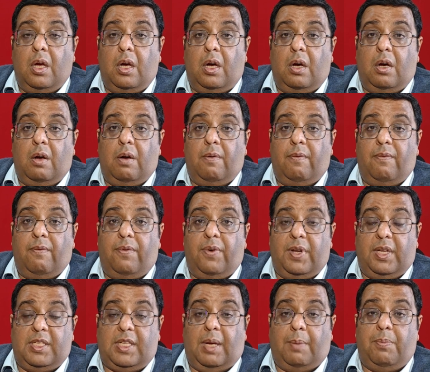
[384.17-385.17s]

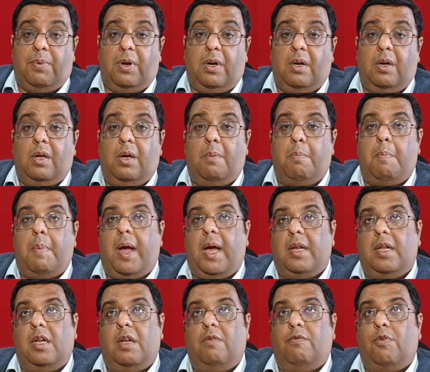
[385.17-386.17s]
For example, a
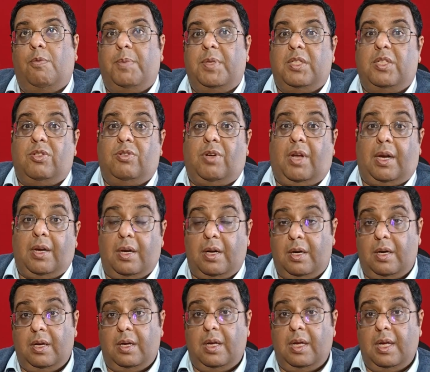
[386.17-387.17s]
man and a woman
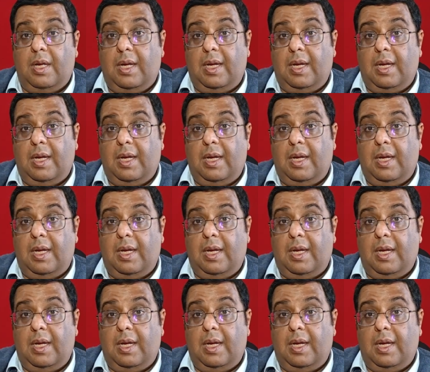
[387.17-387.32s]
stranded